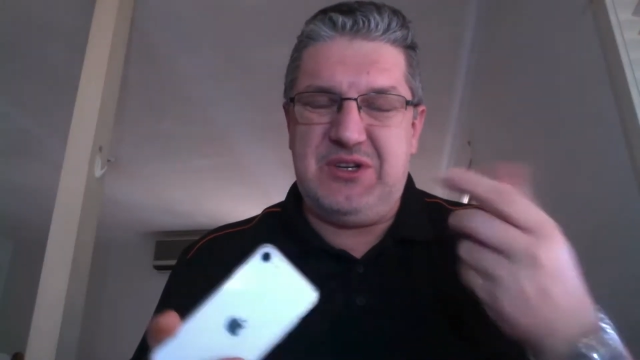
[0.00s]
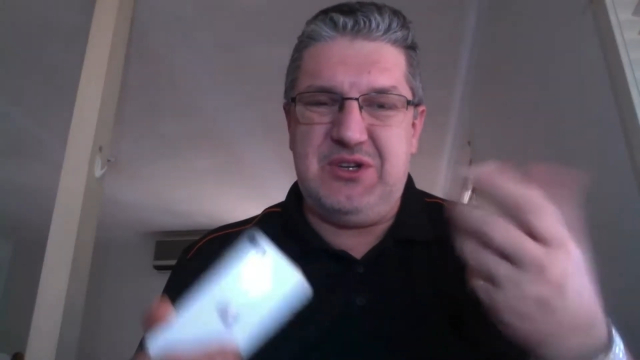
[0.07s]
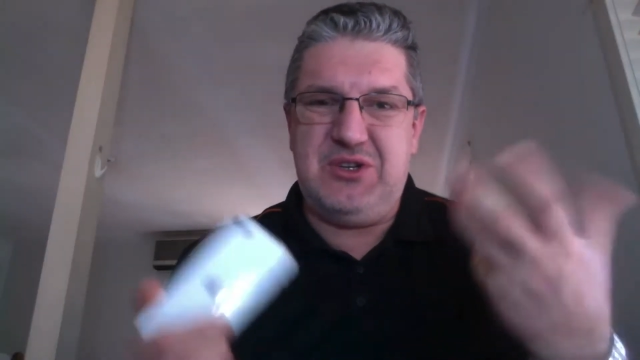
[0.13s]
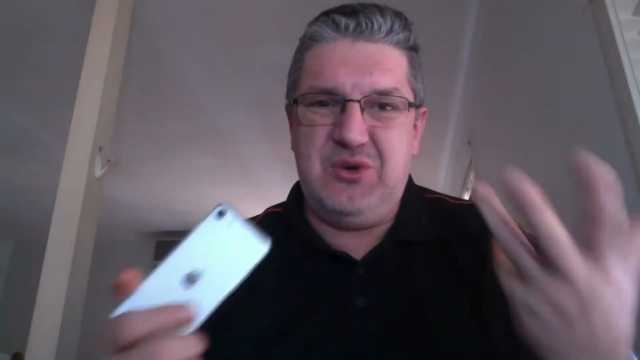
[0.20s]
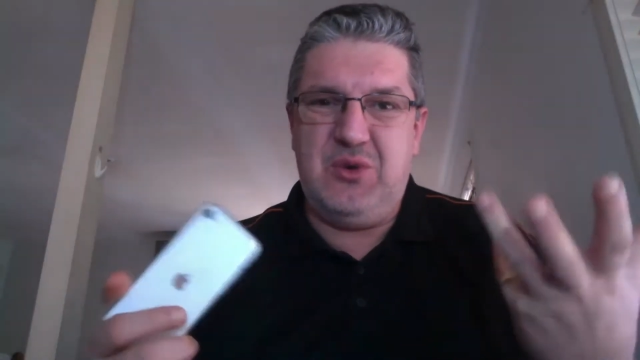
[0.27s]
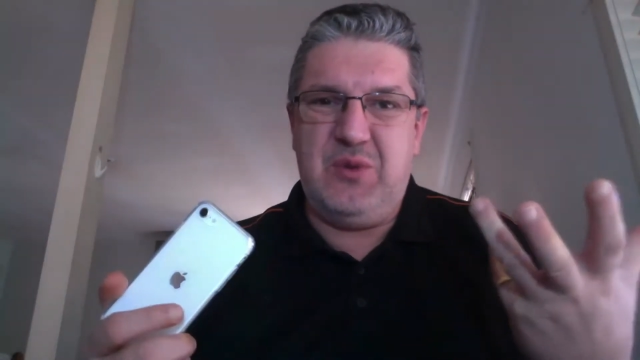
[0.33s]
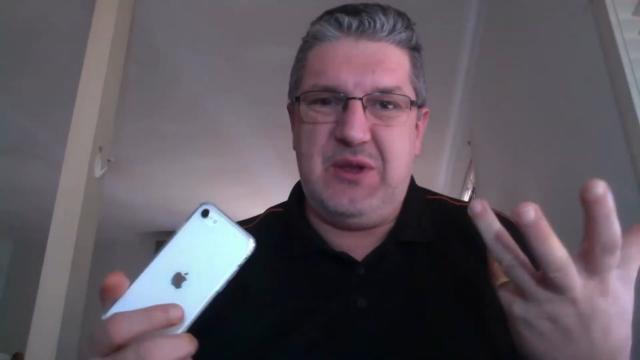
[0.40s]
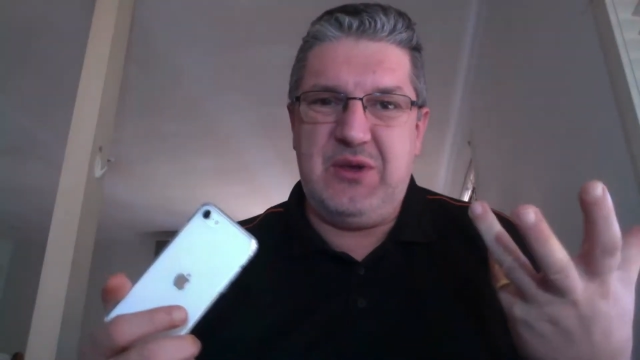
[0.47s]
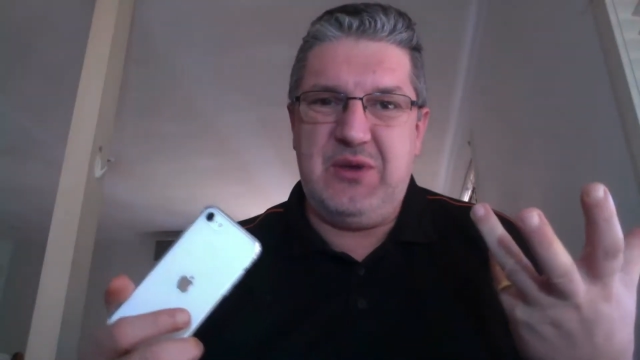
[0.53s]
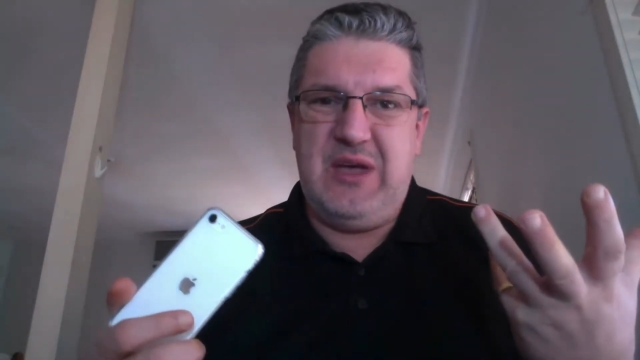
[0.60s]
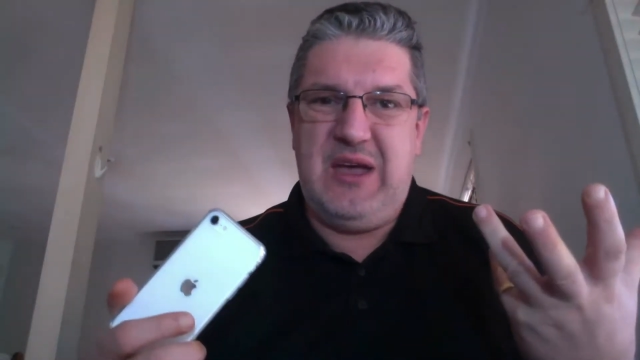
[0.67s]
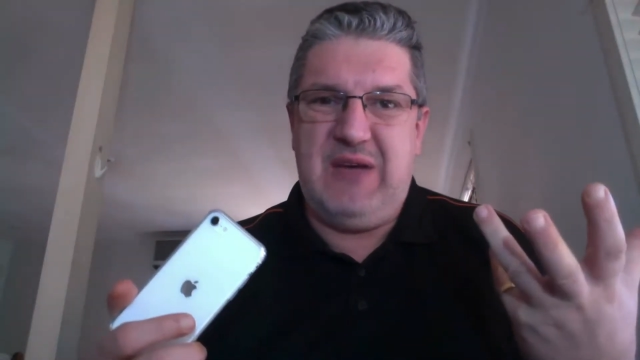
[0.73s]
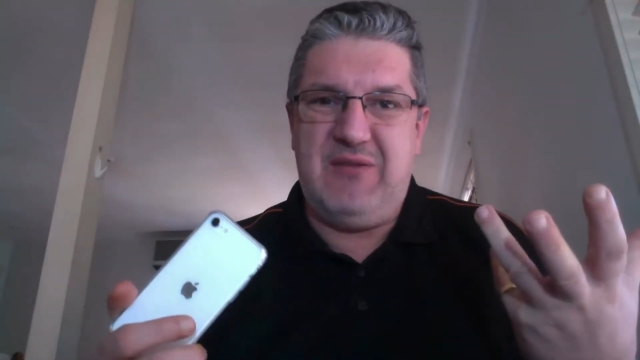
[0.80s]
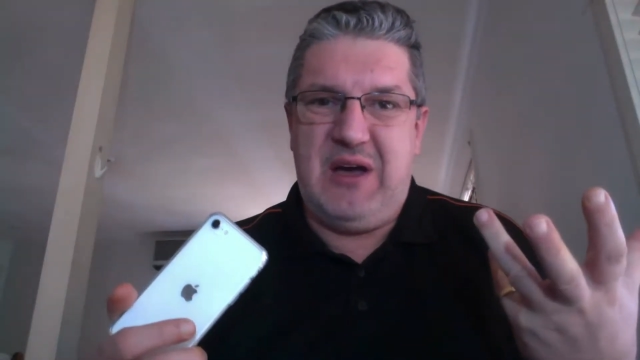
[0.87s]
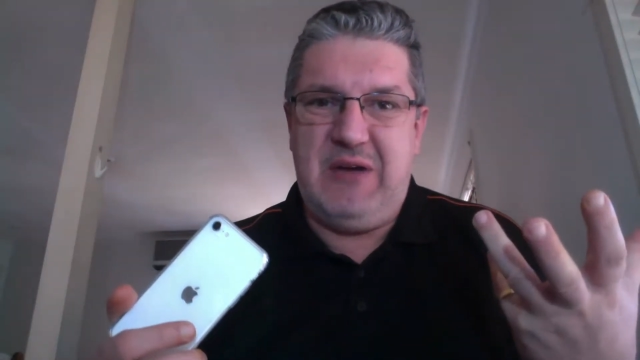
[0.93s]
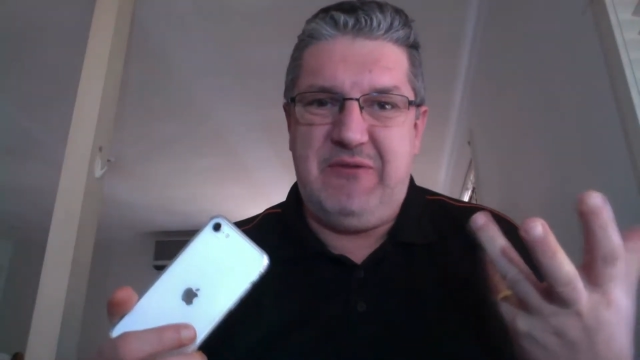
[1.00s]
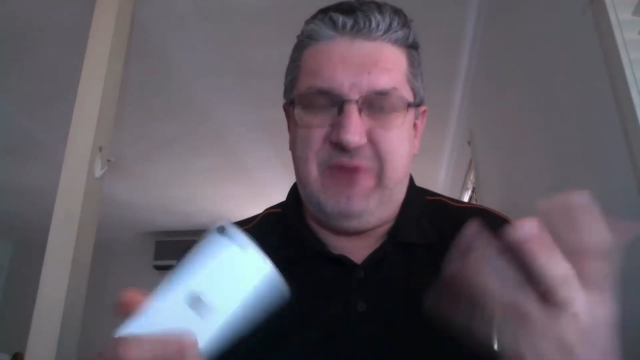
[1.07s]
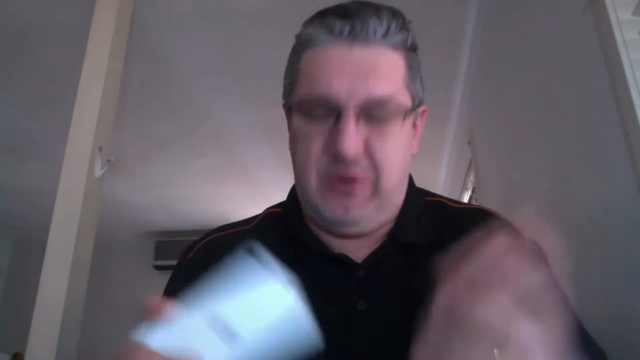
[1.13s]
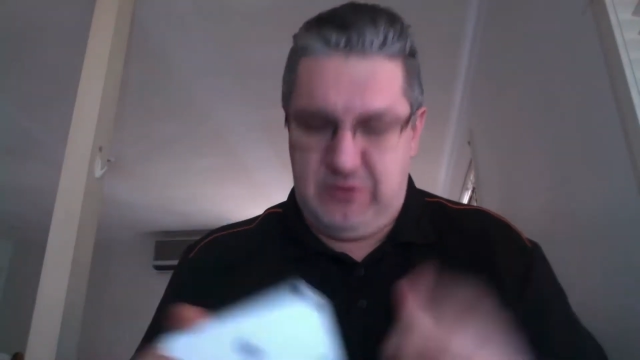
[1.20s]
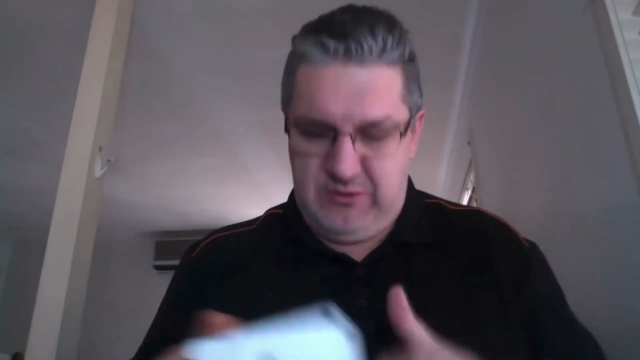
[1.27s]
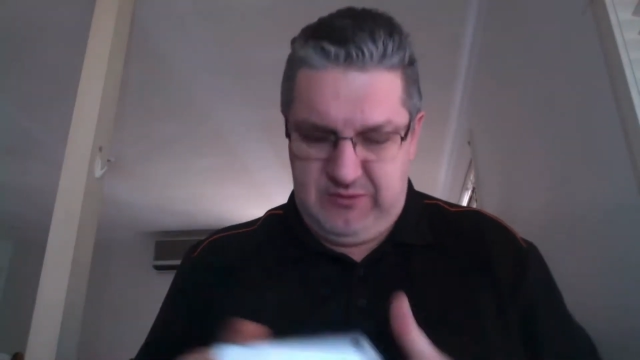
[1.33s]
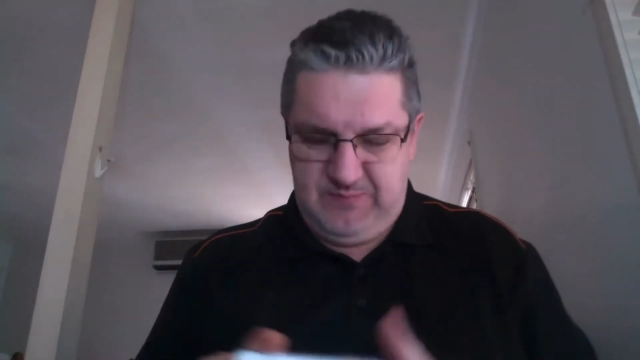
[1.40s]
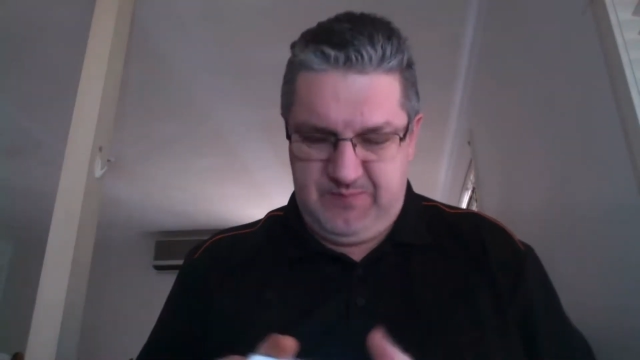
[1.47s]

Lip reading: to do when you have iPhone?